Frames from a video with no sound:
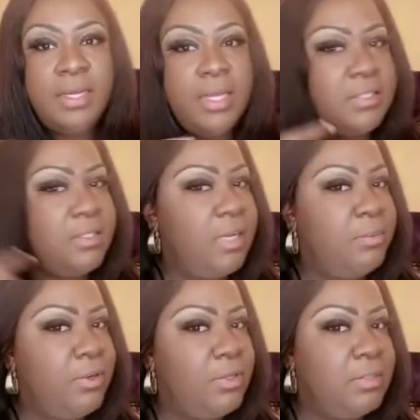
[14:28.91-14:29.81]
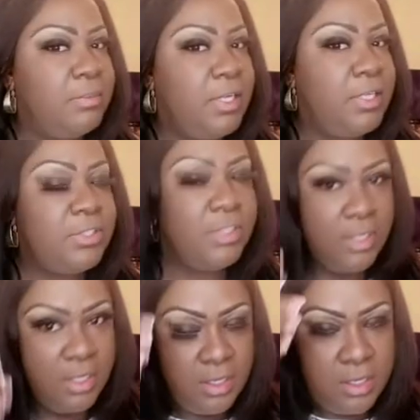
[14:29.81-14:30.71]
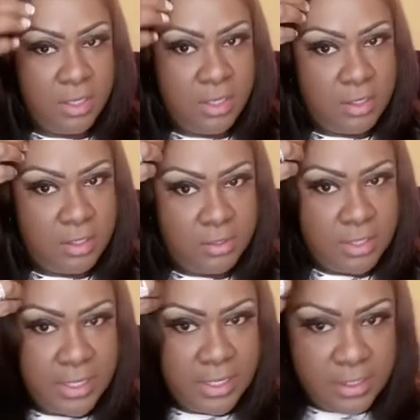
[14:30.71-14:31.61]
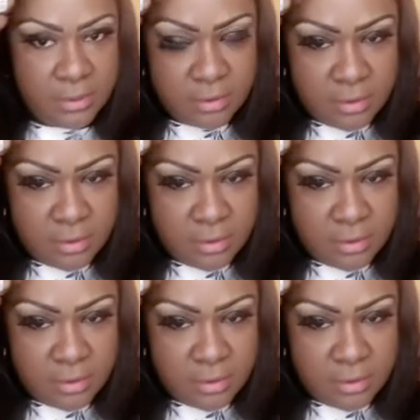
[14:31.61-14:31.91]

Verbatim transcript: I still got to put on some blush and a little highlighter.